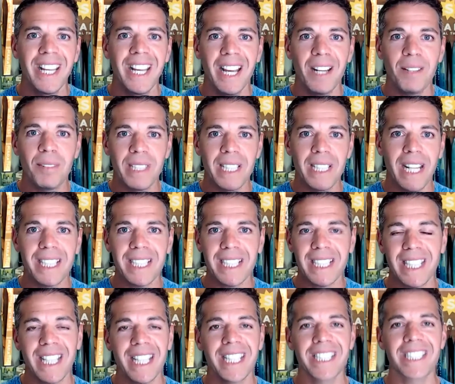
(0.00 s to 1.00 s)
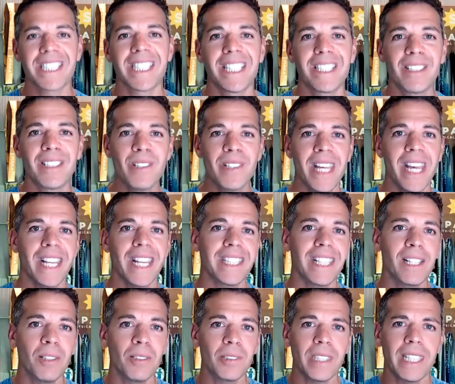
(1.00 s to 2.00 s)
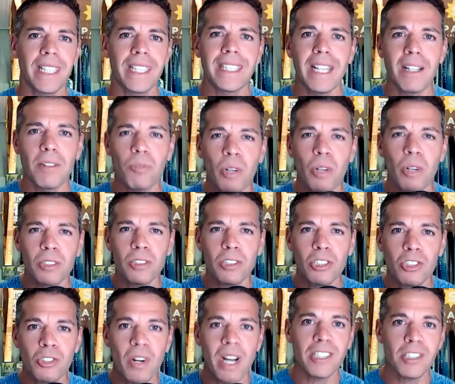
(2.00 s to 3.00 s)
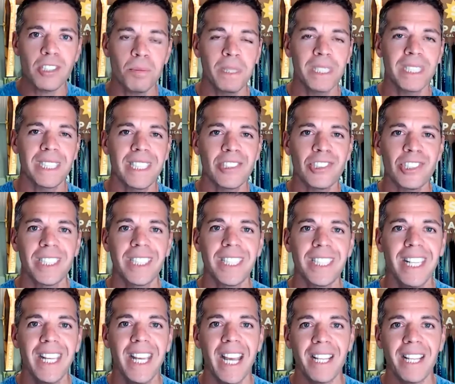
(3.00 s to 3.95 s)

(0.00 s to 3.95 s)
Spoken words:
I have a lot of clients that do that. They go into like that runner stretch position,